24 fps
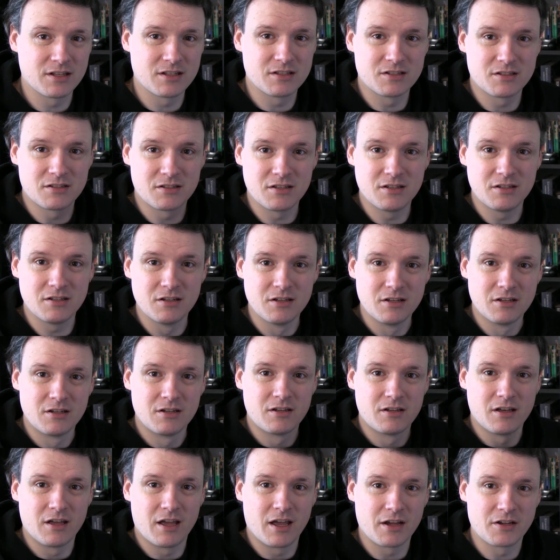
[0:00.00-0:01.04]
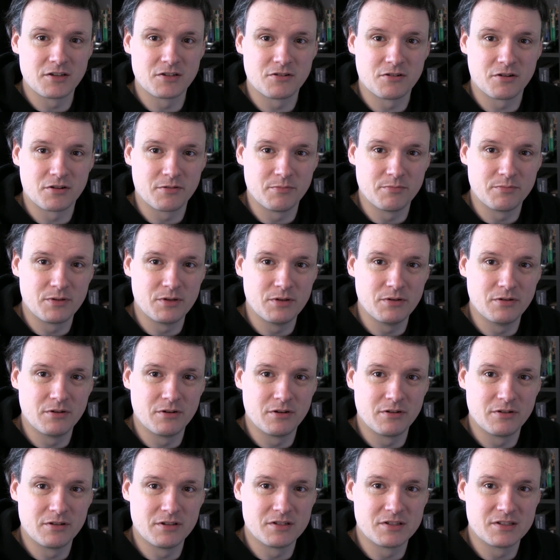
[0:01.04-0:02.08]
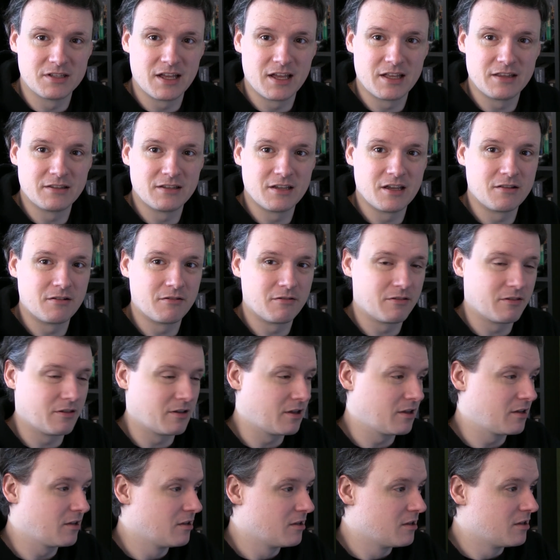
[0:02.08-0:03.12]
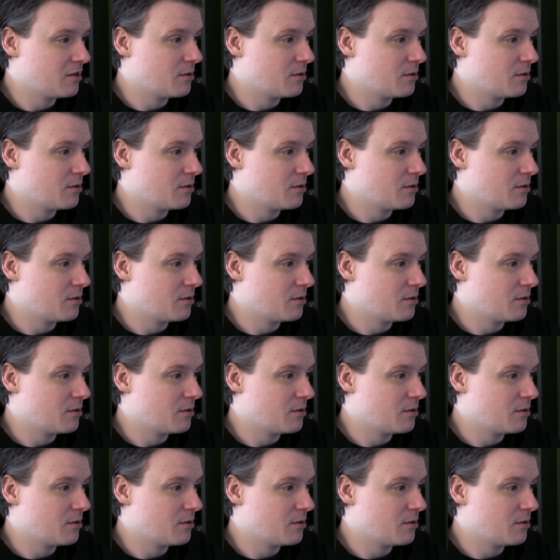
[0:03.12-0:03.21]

That's the extra computer, this, that, and the other thing.